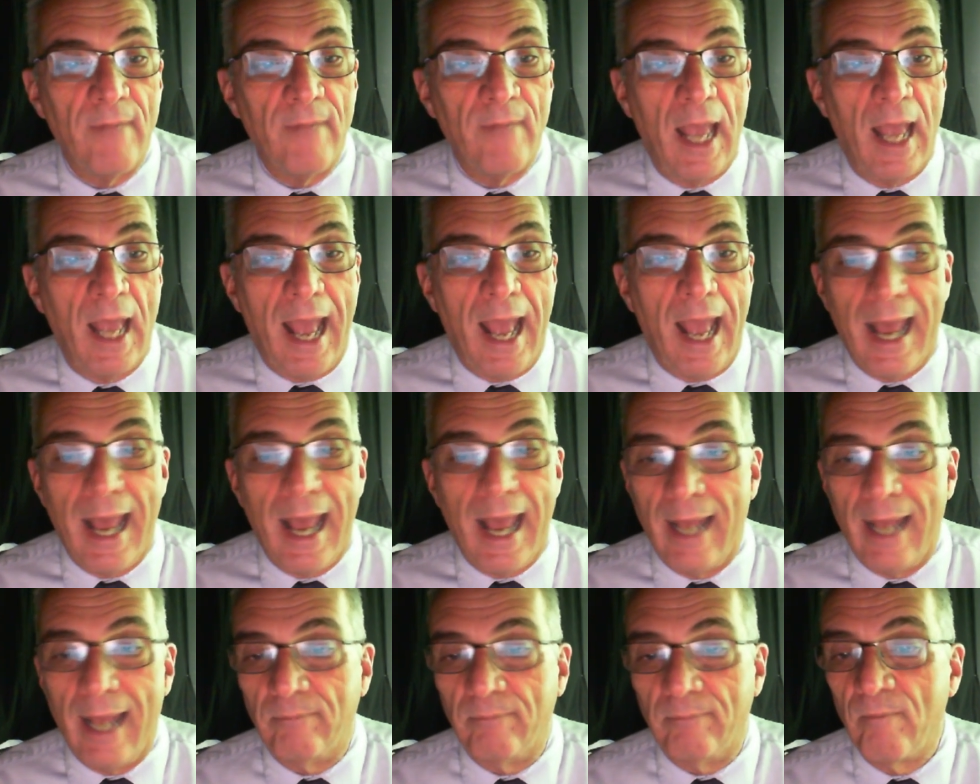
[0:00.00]

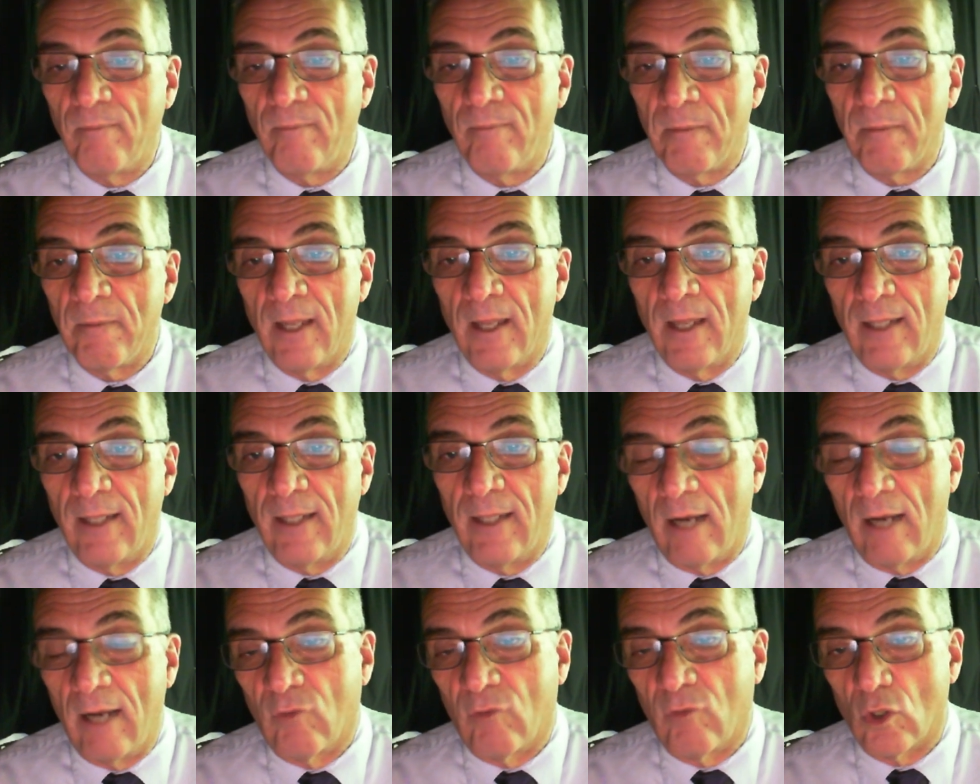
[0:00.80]
And
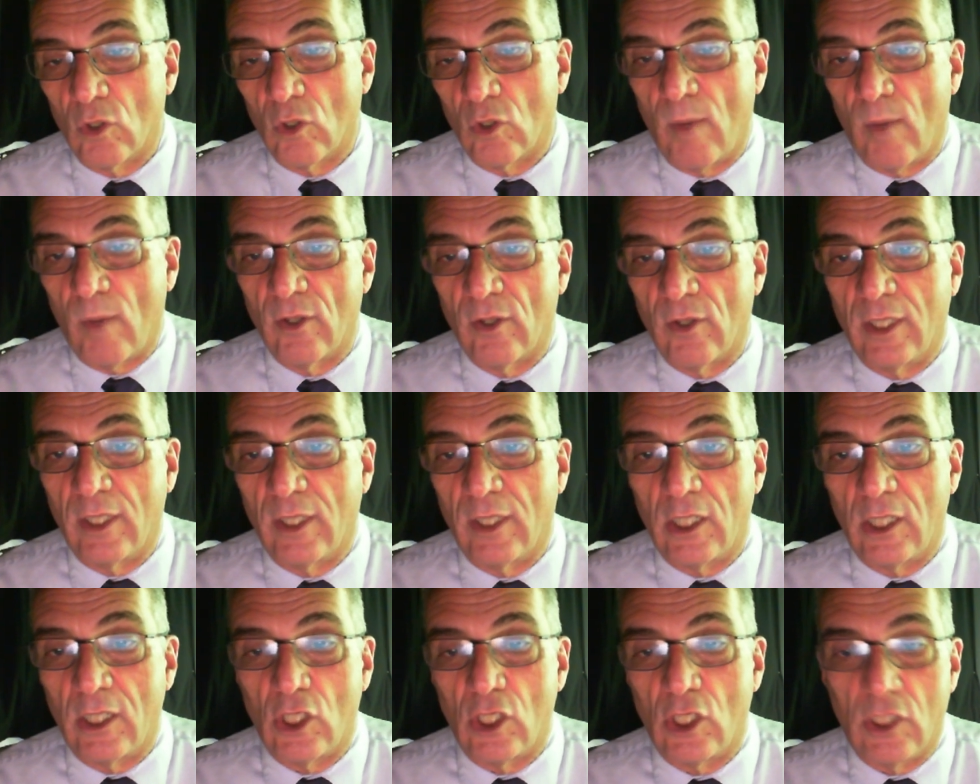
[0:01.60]
then, of course, weather
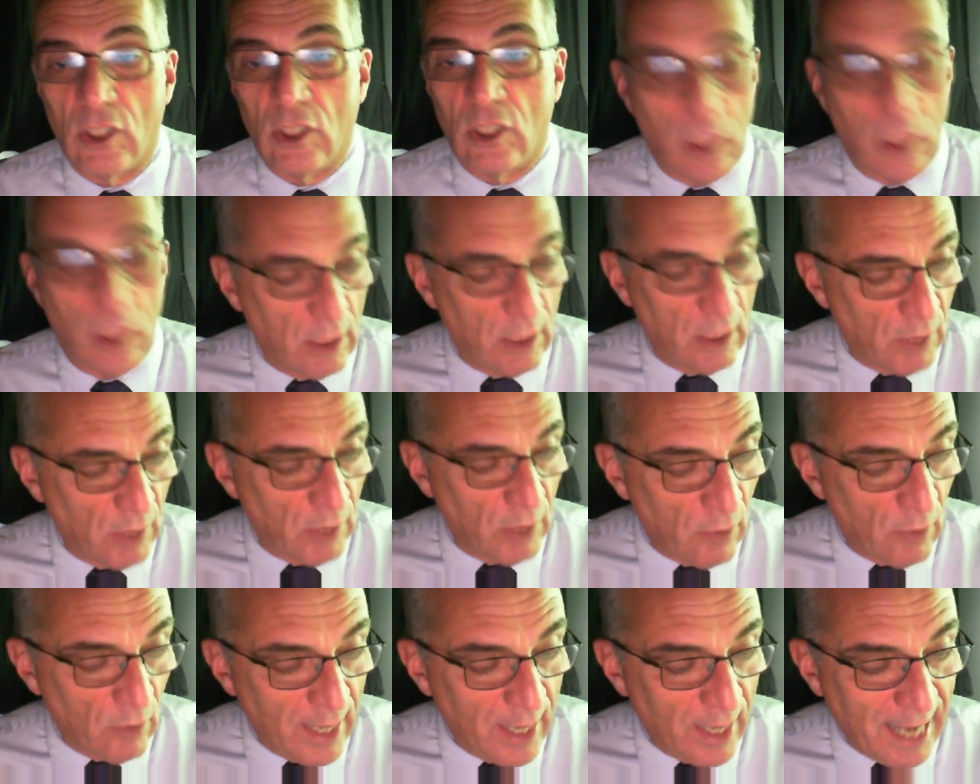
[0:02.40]
conditions
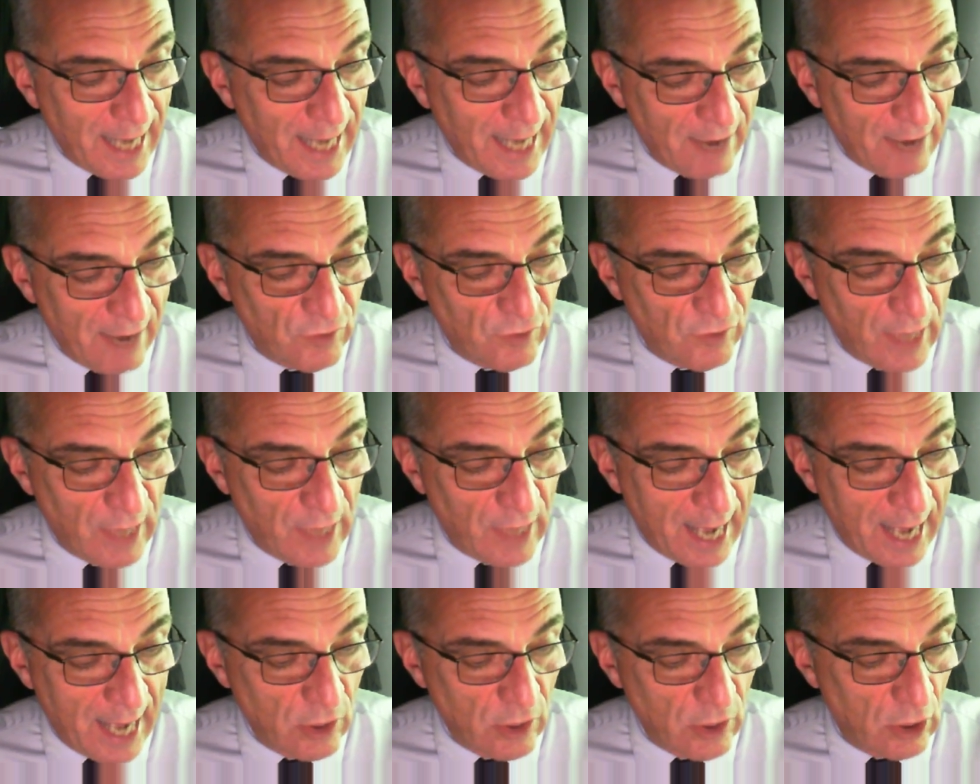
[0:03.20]
deteriorate after that.